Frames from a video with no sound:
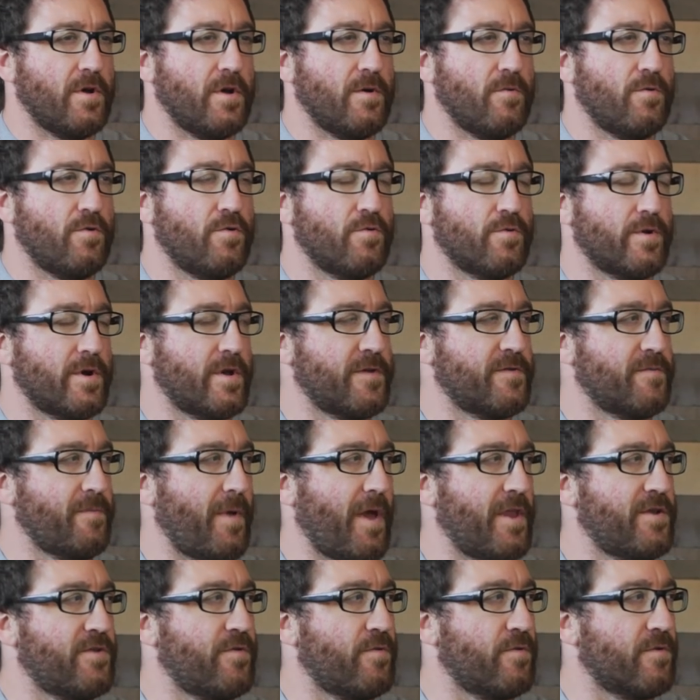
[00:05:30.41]
who are his
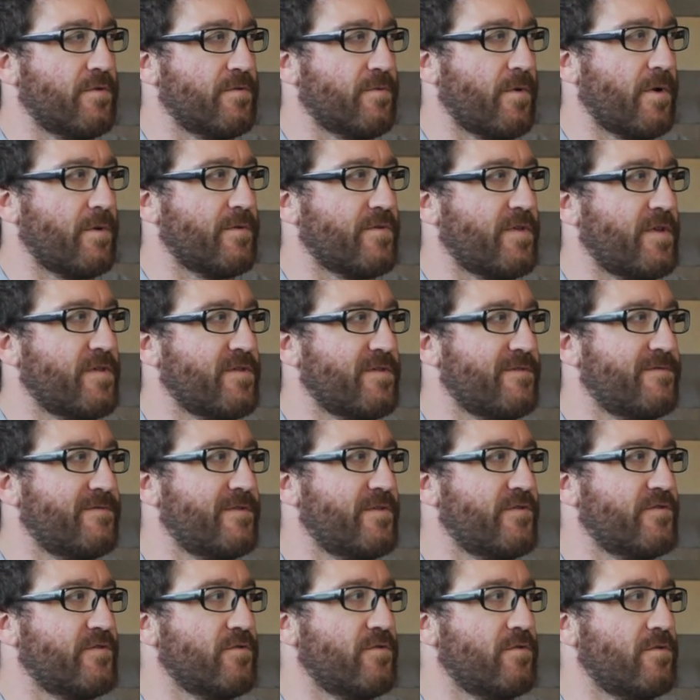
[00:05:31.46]
mentors, where was his
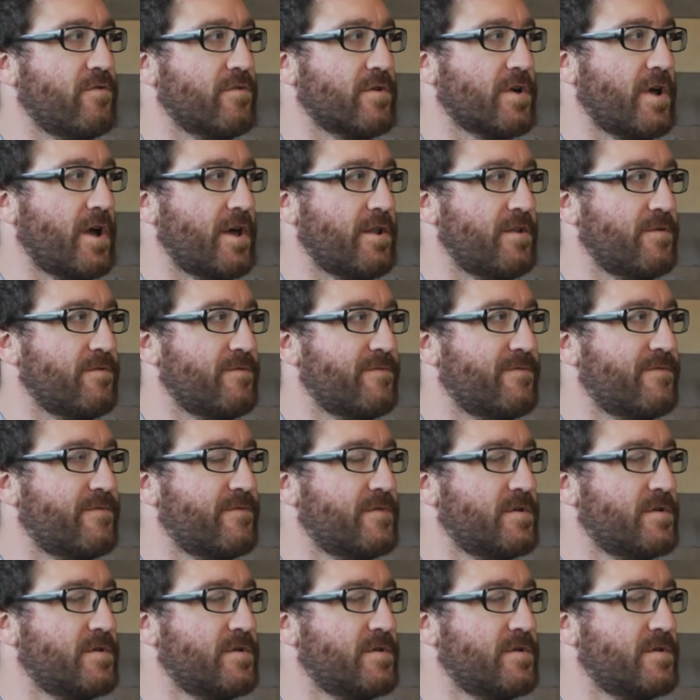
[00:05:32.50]
official kind of,